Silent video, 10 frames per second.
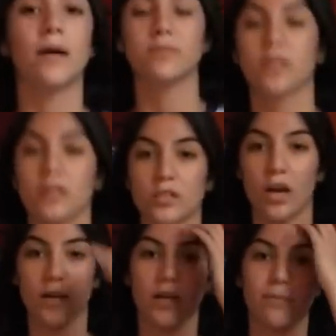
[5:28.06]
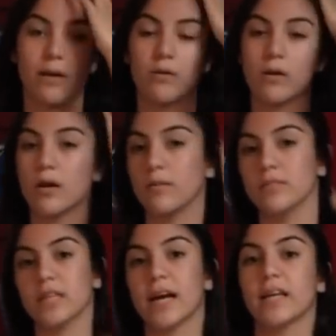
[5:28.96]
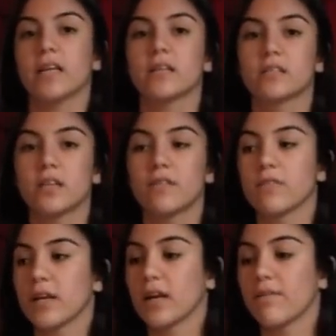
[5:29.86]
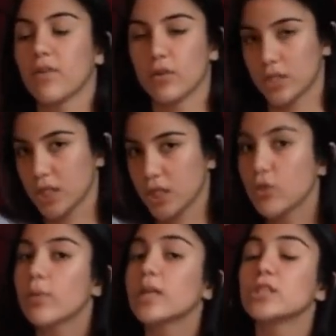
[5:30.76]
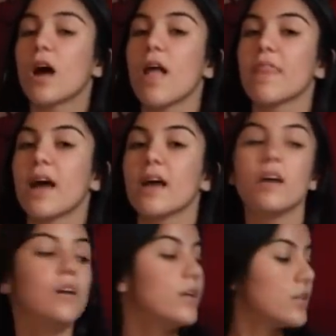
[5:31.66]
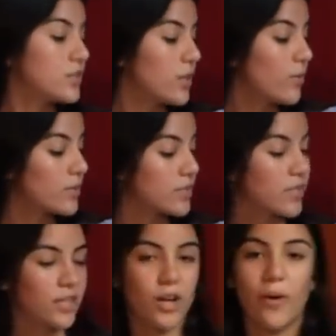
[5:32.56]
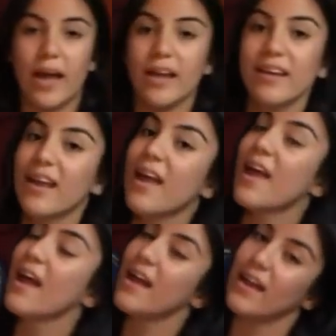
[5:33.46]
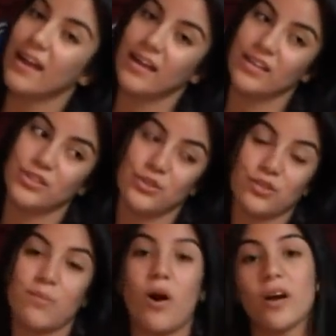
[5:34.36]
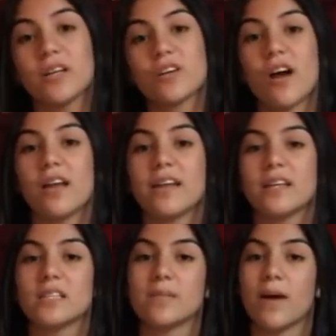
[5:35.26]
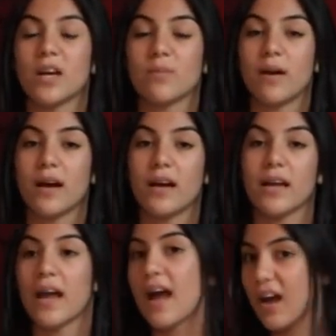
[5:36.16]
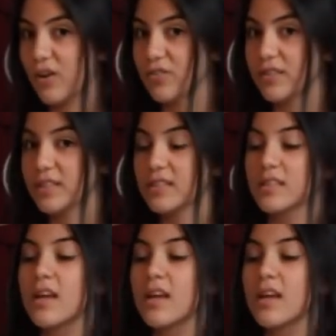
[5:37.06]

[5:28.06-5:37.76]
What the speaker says: I'm done talking about dieting and stuff, like I'm focusing too much on that. So we're just gonna go ahead and do some Ariana Grande inspired by outfits.